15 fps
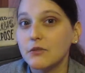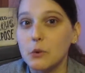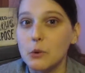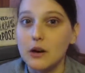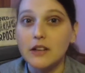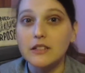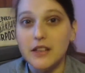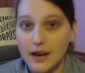
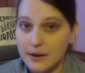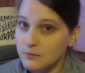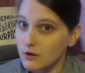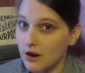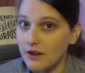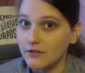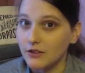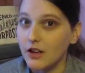for time
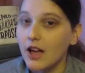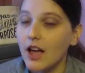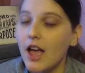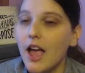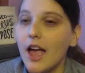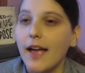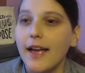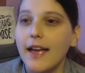travel
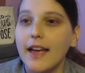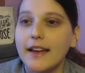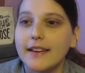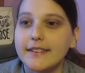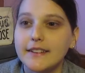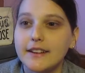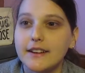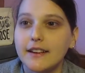
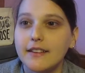and